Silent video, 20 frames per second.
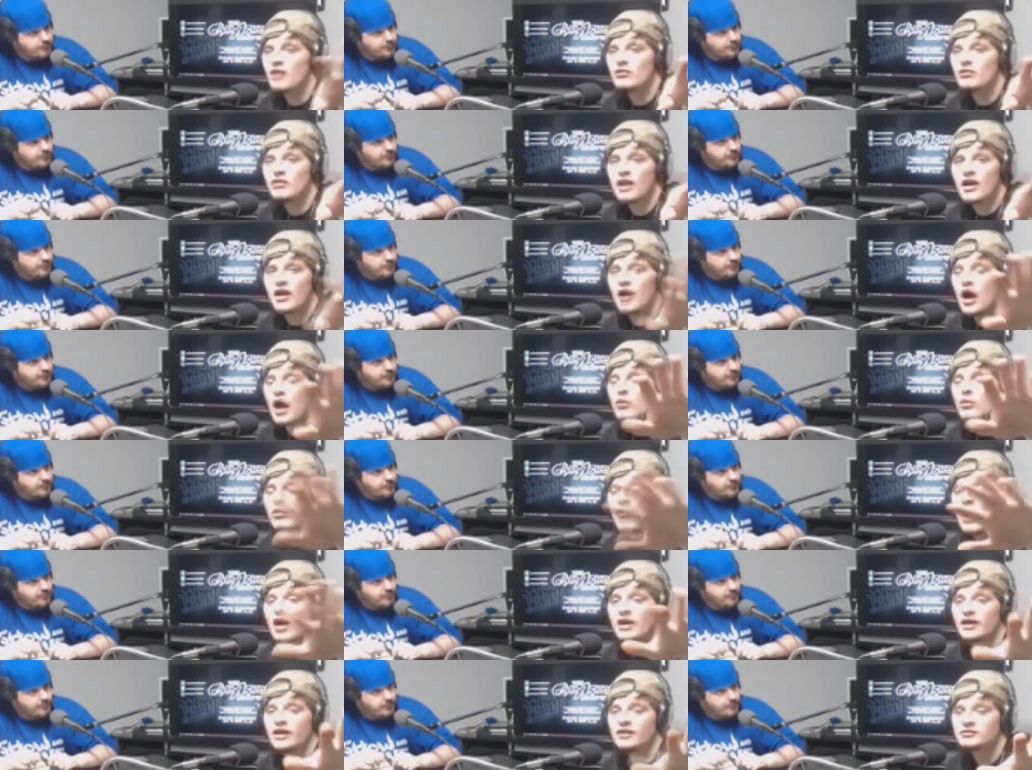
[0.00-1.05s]
Speaker 1: I don't care. I'll
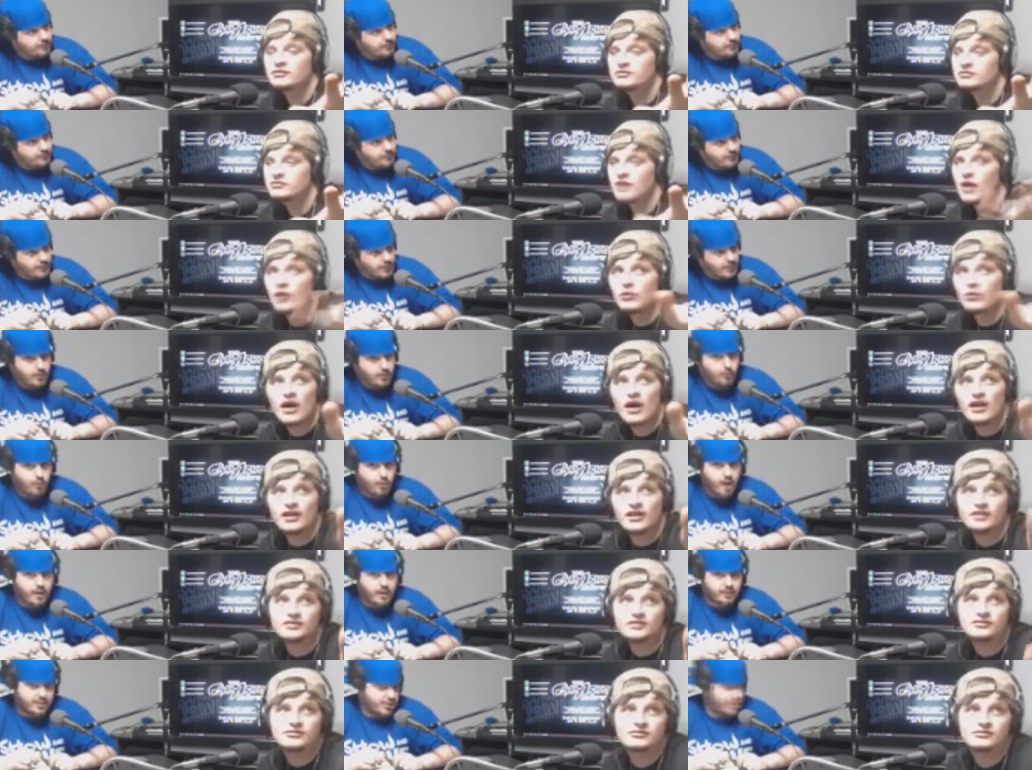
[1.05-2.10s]
rock it. He'll
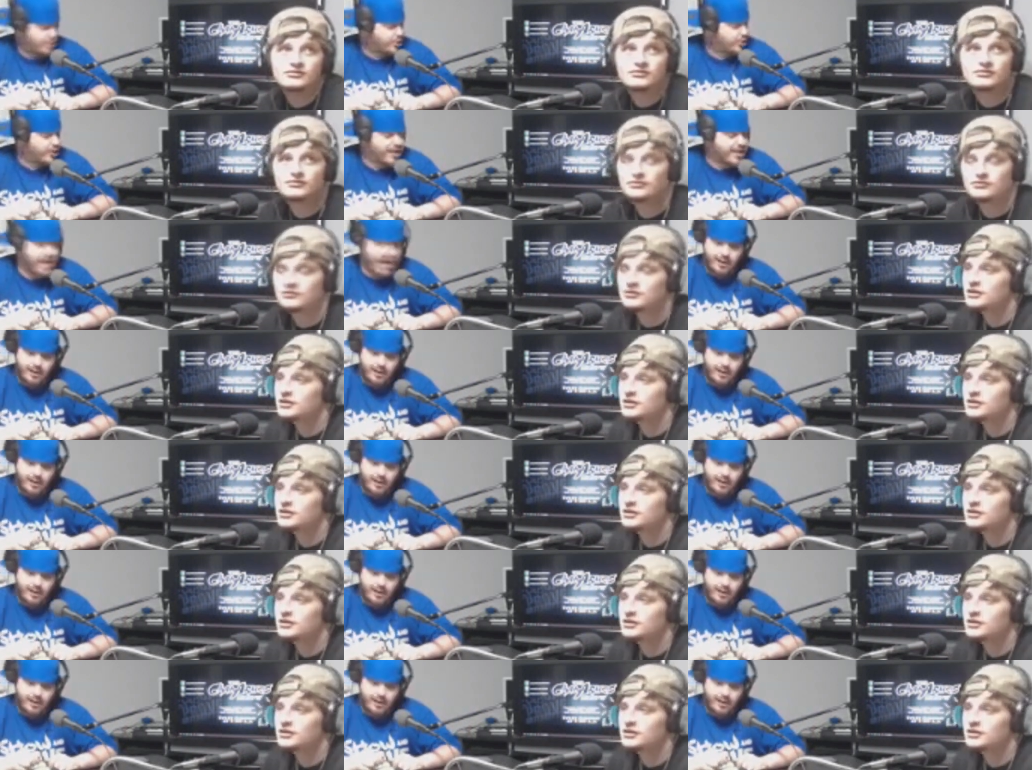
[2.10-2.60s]
rock the shit